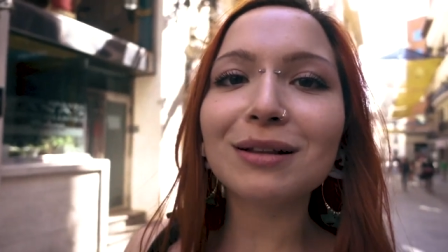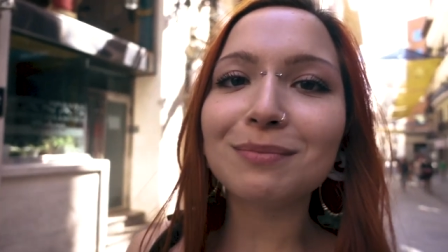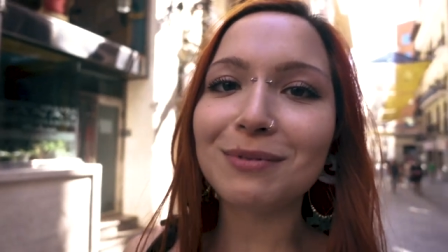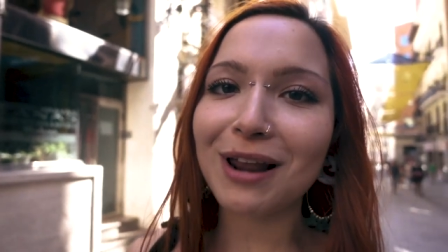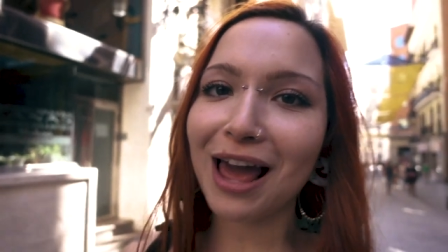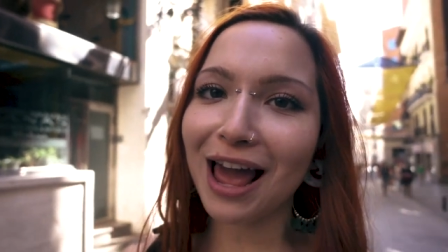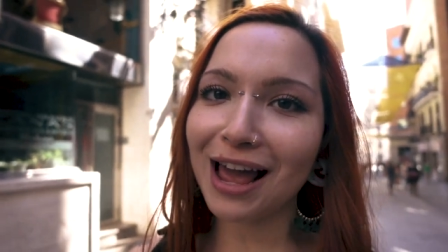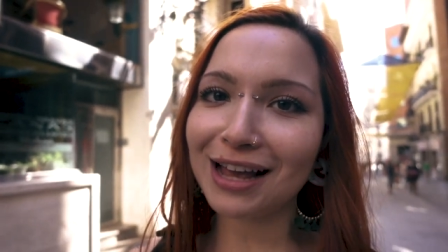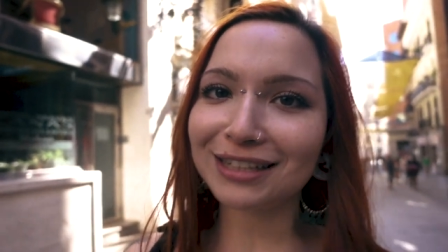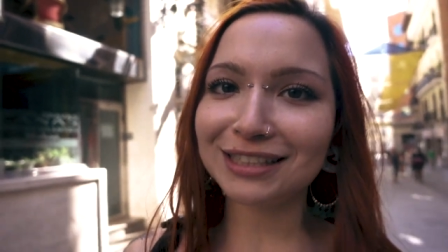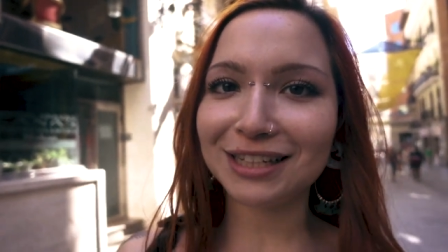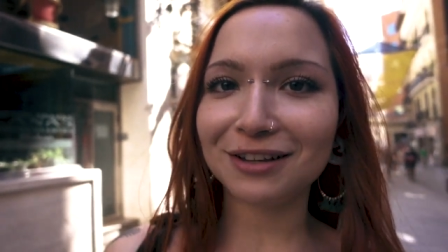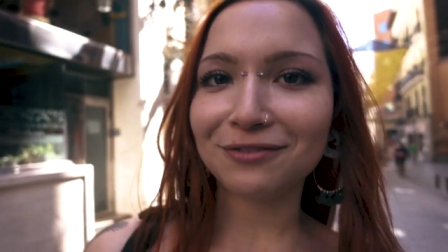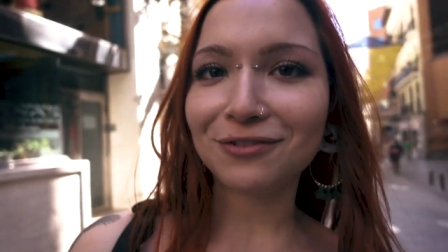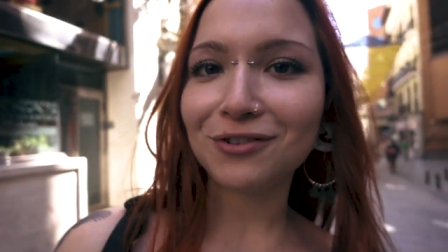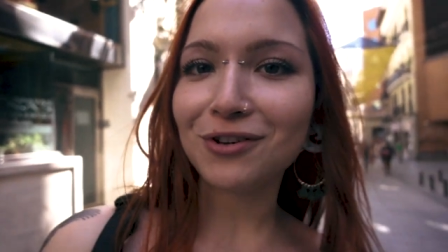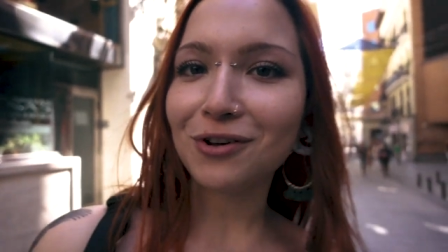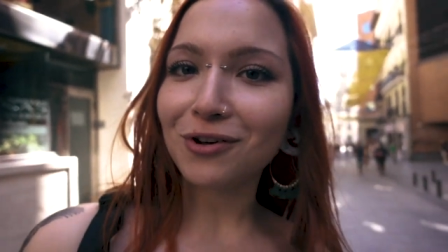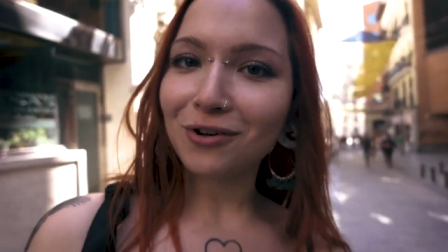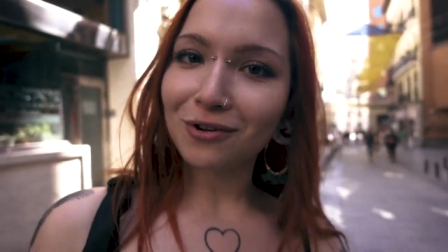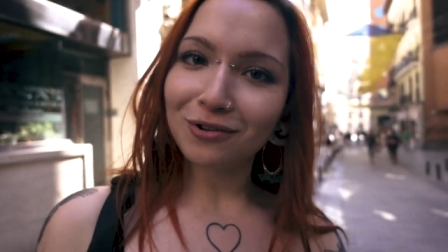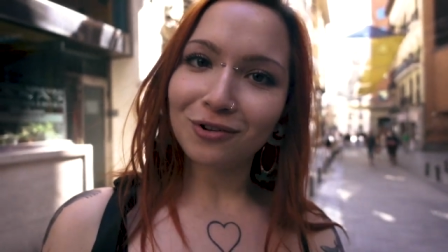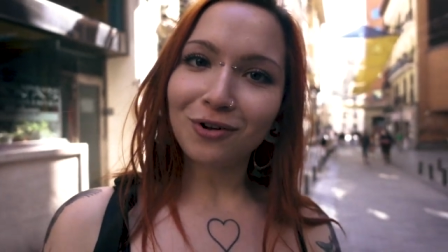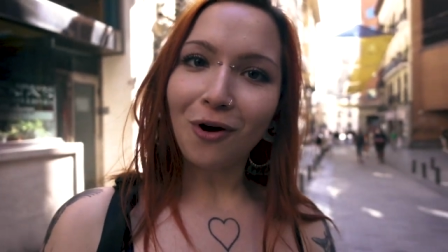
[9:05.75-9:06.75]
the place if you
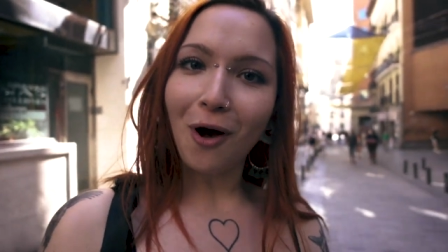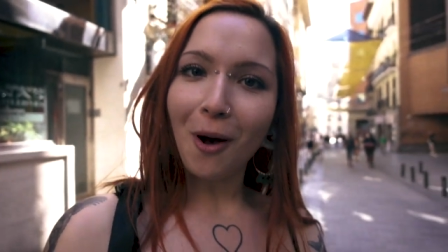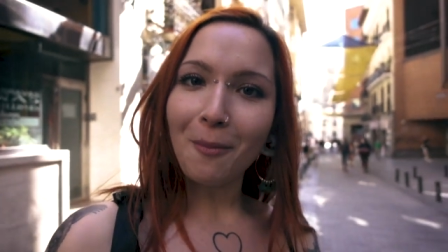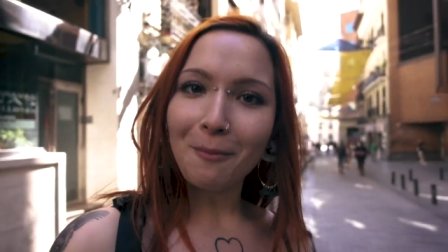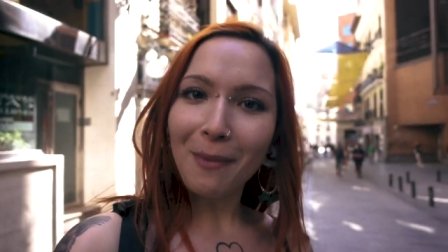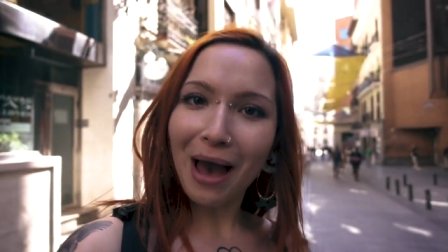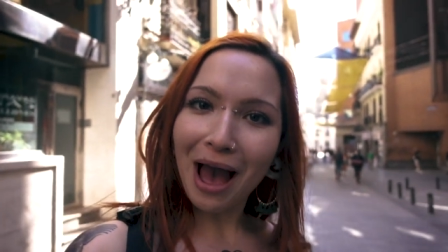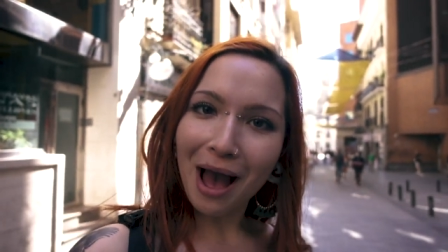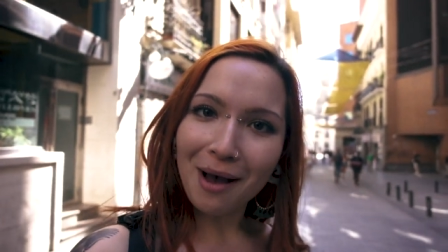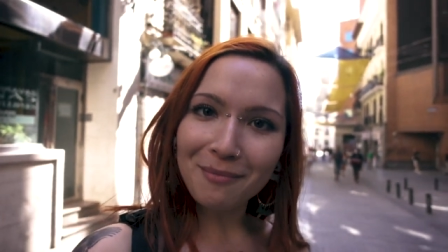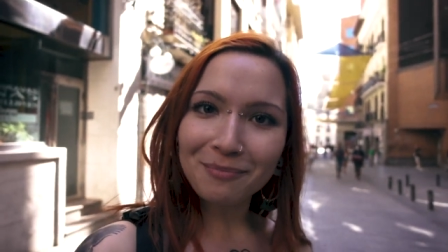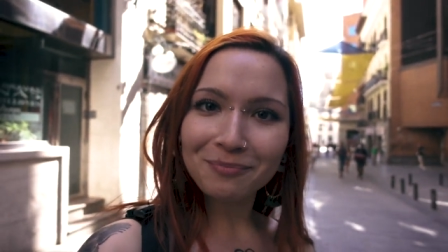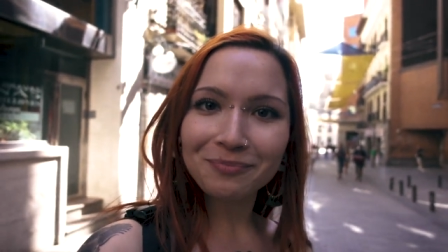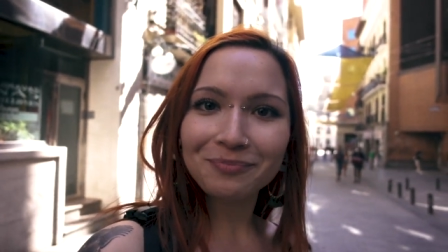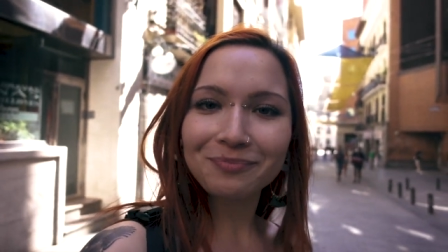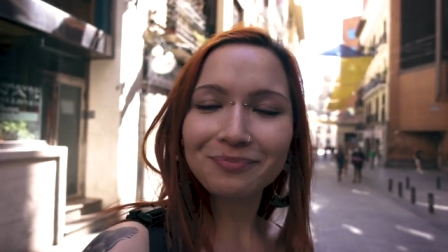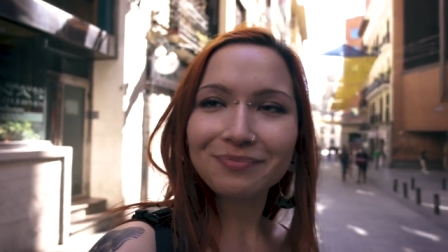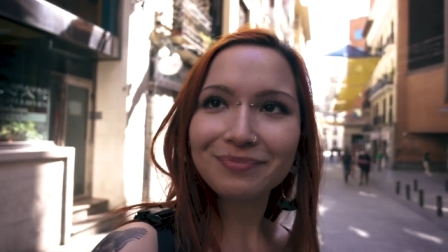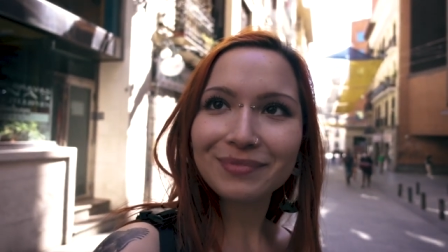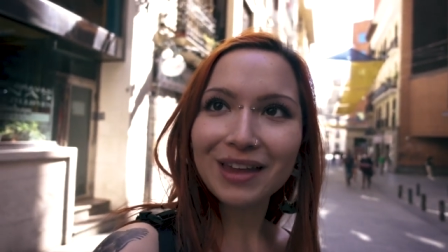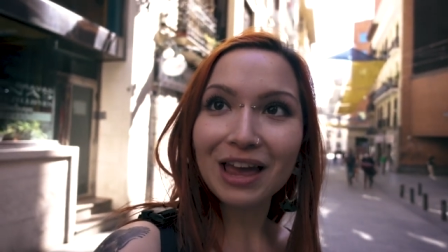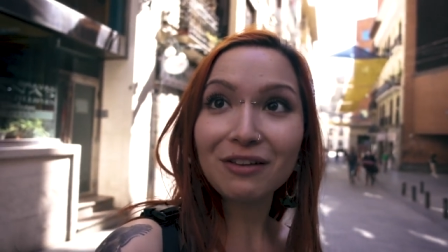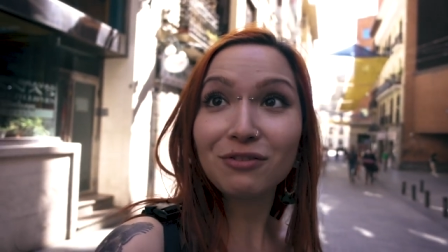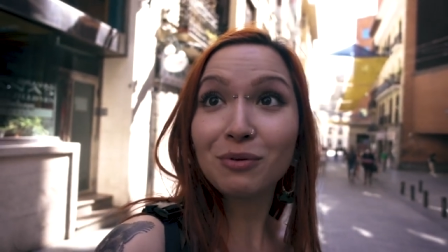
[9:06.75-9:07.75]
got a map.
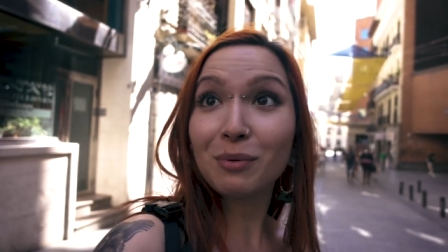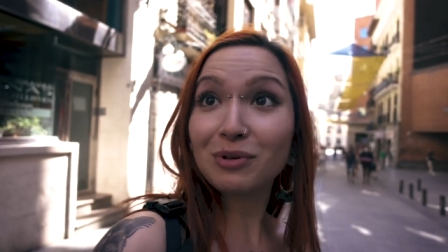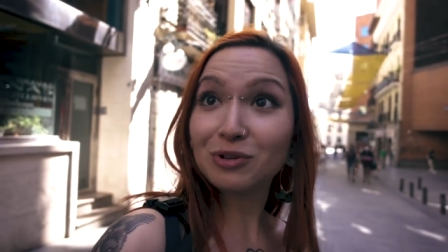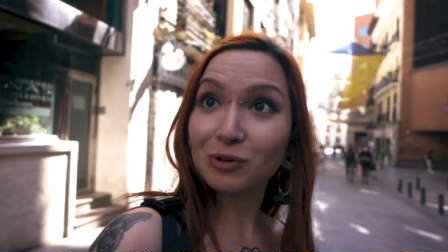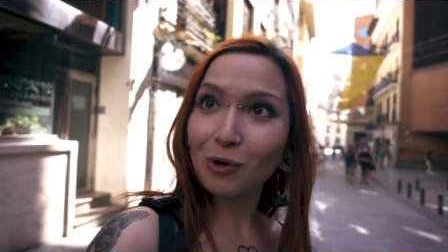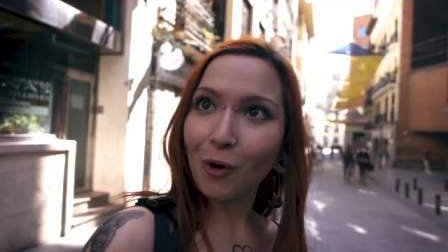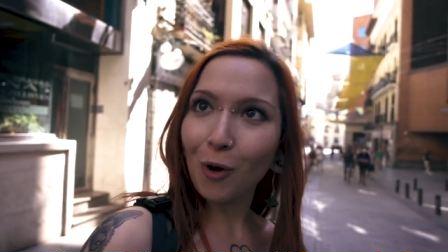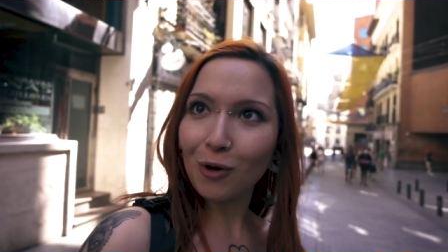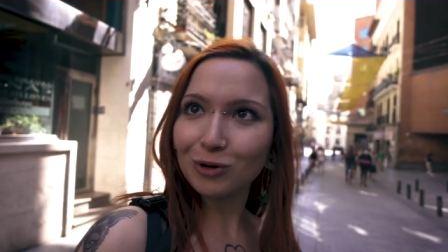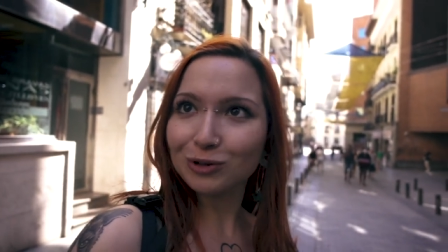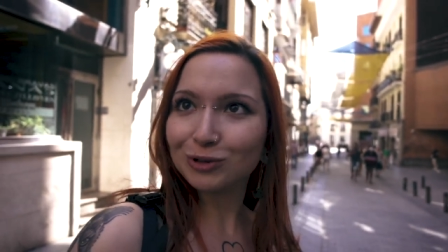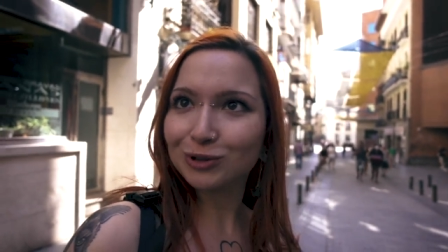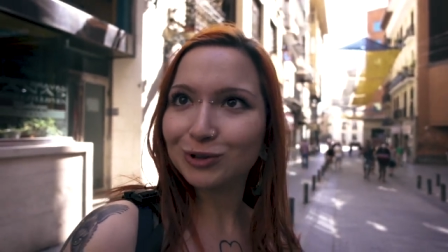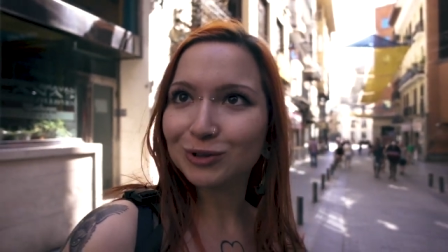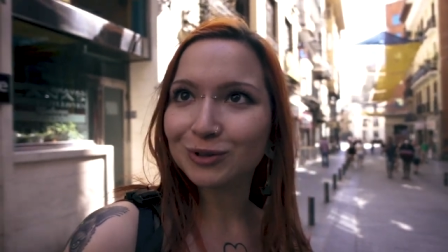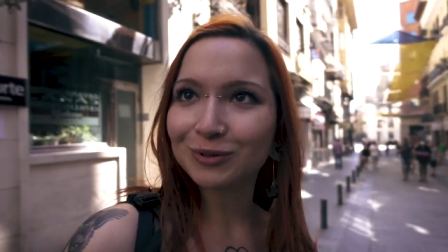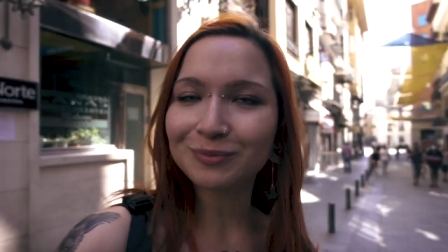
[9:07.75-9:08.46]
What's happened to, to